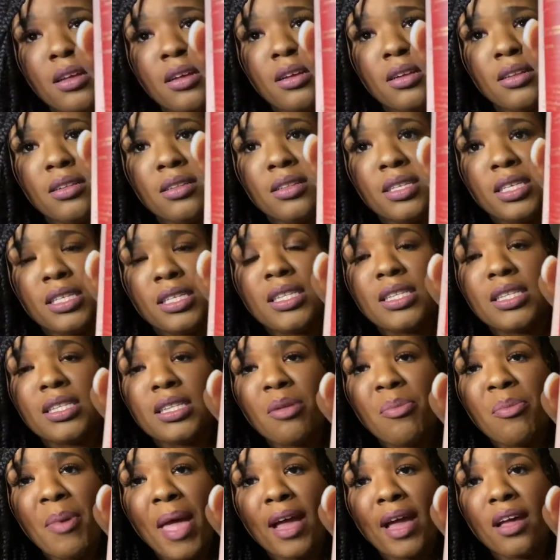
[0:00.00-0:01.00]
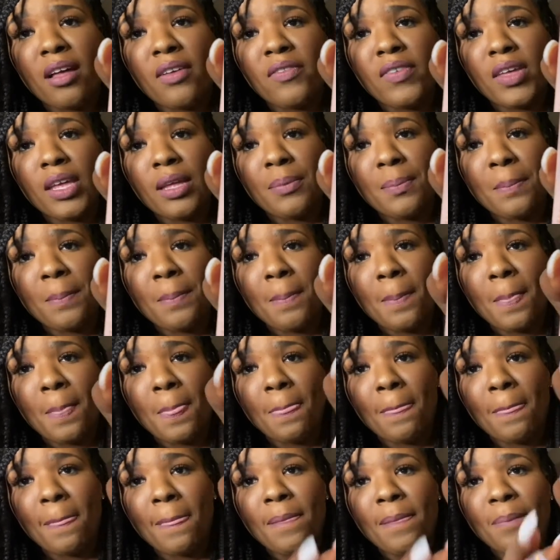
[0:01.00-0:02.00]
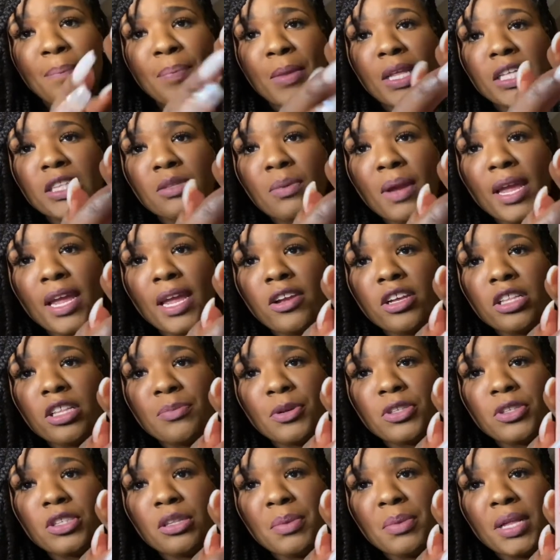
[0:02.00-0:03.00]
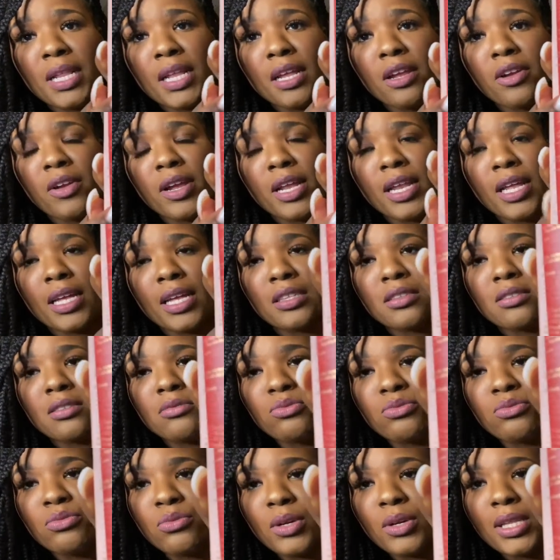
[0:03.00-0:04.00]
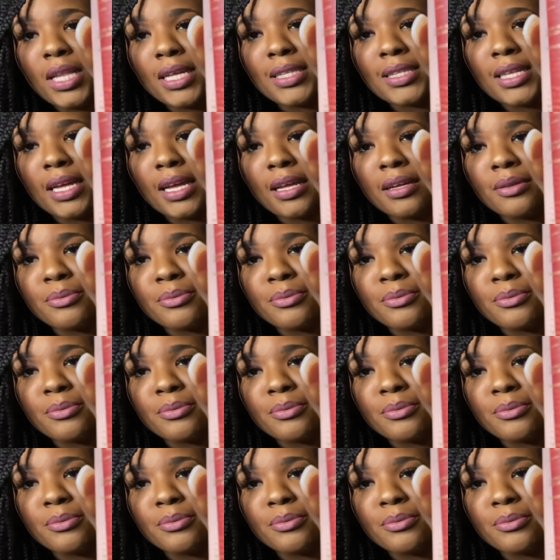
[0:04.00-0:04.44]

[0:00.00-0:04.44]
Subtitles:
this is the back of it. This right here is supposed to be the ingredients. What'd that say?